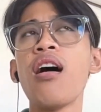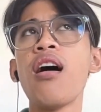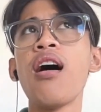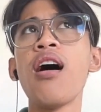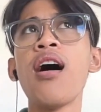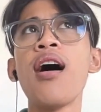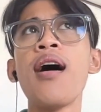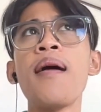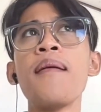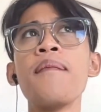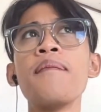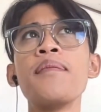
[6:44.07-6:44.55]

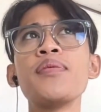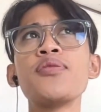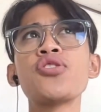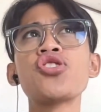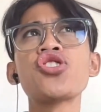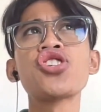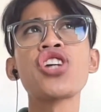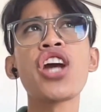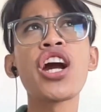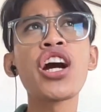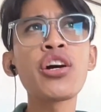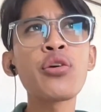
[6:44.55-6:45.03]
um,
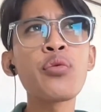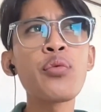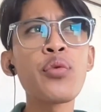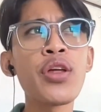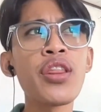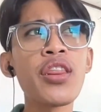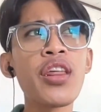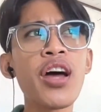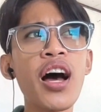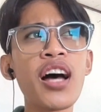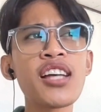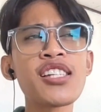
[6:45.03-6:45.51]
share
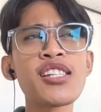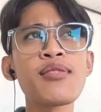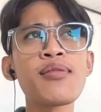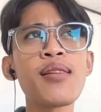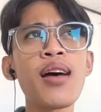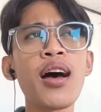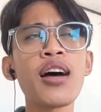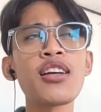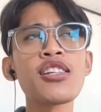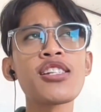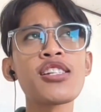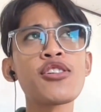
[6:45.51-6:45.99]
with us
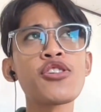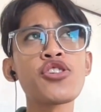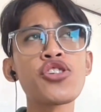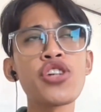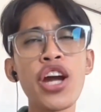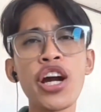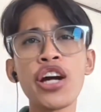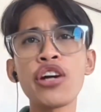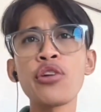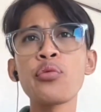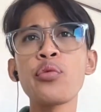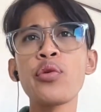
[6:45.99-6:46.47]

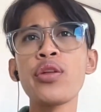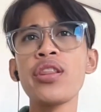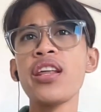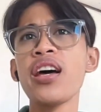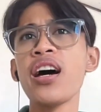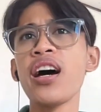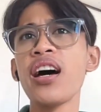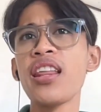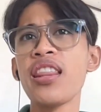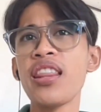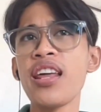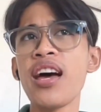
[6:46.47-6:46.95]
share with
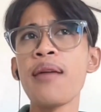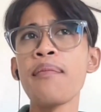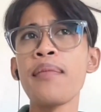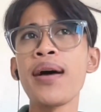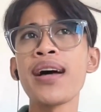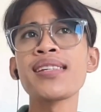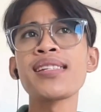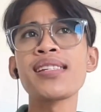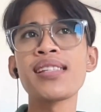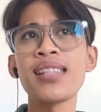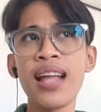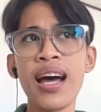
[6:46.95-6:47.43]
them
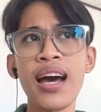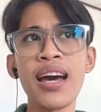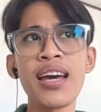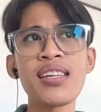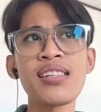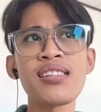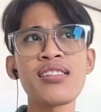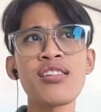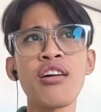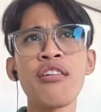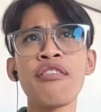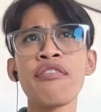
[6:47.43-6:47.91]
a
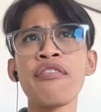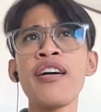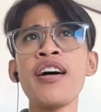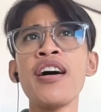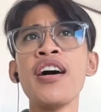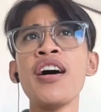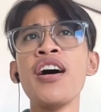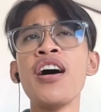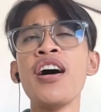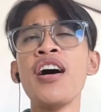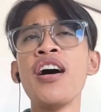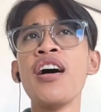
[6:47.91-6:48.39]
slice of
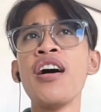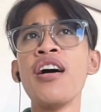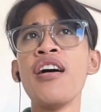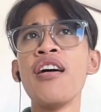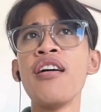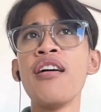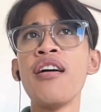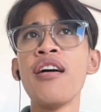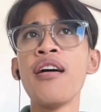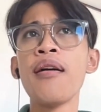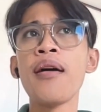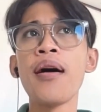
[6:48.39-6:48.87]

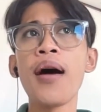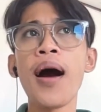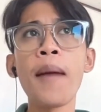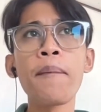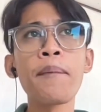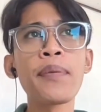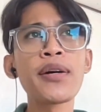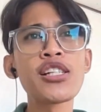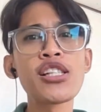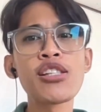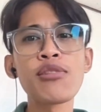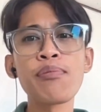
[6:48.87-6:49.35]
a
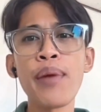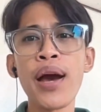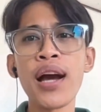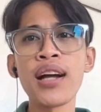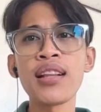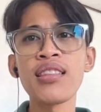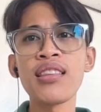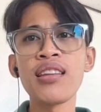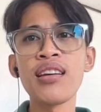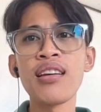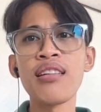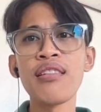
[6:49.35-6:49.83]

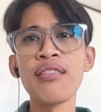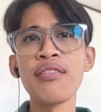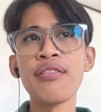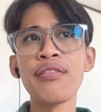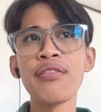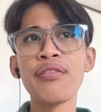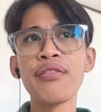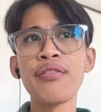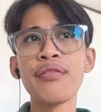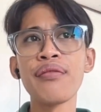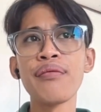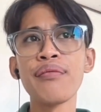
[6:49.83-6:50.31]
perspective
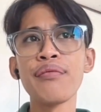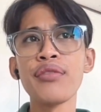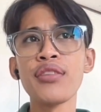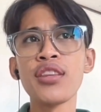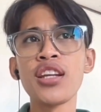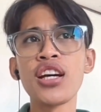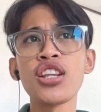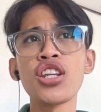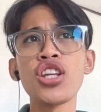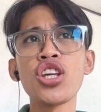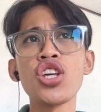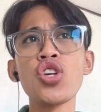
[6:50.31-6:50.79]

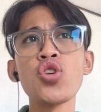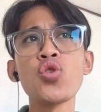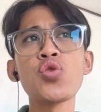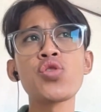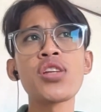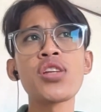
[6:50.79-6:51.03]
that you